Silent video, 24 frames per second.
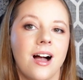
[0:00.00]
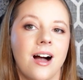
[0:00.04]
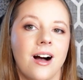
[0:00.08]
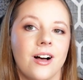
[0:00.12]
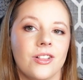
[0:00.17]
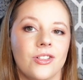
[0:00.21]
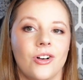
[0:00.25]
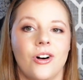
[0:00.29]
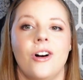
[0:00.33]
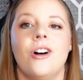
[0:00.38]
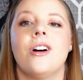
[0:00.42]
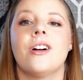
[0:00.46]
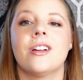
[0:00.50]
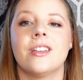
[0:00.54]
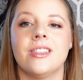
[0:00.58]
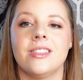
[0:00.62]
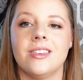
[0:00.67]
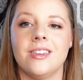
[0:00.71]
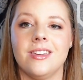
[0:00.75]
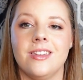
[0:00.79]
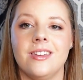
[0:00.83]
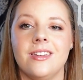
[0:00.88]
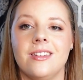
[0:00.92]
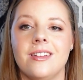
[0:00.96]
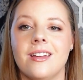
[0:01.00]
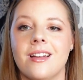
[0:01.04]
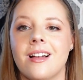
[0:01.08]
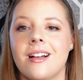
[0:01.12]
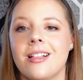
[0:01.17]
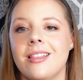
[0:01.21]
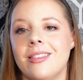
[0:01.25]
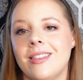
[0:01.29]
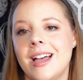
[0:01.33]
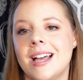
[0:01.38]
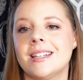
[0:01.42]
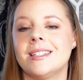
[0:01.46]
along the
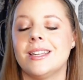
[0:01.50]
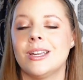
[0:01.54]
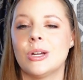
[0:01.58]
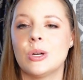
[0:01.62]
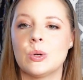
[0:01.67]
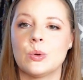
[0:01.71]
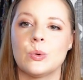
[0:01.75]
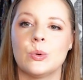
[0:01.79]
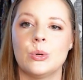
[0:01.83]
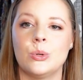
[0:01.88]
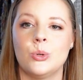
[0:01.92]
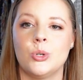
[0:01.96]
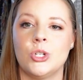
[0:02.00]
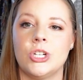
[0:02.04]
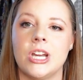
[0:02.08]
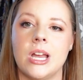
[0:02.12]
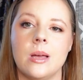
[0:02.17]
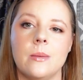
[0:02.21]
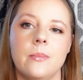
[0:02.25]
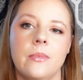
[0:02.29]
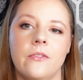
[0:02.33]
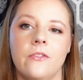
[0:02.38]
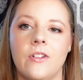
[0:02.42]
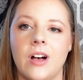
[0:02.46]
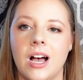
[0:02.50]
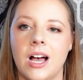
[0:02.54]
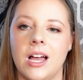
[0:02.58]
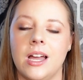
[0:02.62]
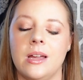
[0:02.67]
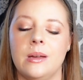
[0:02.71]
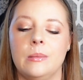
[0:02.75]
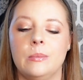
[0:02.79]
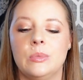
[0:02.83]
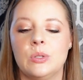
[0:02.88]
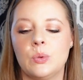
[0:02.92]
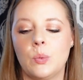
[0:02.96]
classic cruise ship
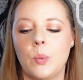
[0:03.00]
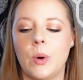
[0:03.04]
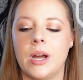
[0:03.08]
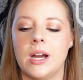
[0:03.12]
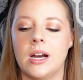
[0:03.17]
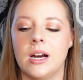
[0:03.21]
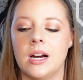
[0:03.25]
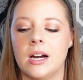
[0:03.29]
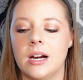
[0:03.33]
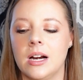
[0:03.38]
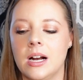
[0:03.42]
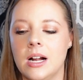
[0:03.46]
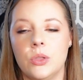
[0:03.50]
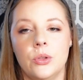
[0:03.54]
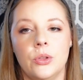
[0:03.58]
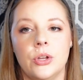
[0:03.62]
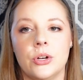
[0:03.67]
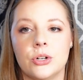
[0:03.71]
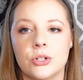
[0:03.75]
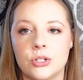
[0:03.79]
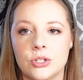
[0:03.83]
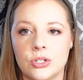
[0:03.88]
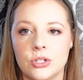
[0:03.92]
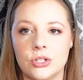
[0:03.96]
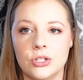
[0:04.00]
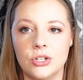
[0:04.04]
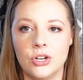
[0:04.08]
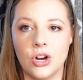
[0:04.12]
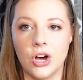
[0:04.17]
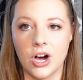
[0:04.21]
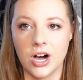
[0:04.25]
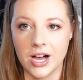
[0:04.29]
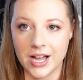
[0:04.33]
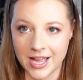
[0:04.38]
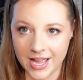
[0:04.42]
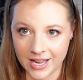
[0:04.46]
vibes, where there's
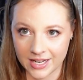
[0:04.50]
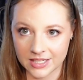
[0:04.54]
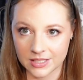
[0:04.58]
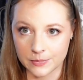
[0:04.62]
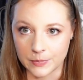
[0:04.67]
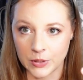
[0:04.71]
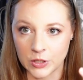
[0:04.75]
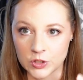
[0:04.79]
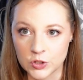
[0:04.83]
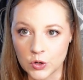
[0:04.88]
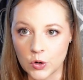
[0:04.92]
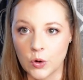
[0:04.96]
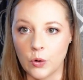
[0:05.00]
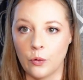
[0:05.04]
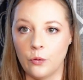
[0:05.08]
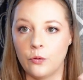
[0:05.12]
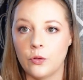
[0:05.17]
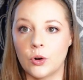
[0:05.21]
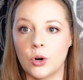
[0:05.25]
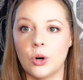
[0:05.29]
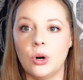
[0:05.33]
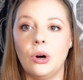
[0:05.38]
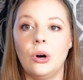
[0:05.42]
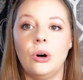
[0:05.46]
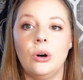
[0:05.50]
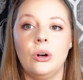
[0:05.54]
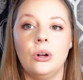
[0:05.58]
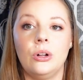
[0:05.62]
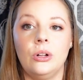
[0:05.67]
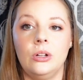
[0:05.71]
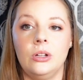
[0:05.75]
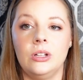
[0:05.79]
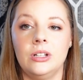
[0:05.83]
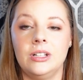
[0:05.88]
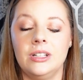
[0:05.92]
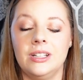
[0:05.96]
not as much
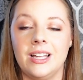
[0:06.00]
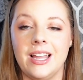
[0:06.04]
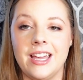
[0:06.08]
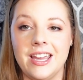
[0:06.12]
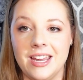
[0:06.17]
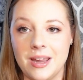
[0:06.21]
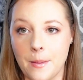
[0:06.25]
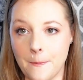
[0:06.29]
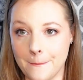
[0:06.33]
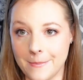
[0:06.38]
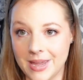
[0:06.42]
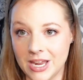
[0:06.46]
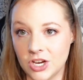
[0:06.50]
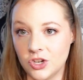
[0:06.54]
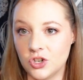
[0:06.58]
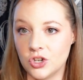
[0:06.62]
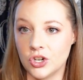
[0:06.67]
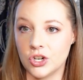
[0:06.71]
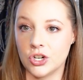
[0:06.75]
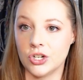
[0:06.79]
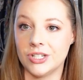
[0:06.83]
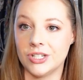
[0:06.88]
overall like major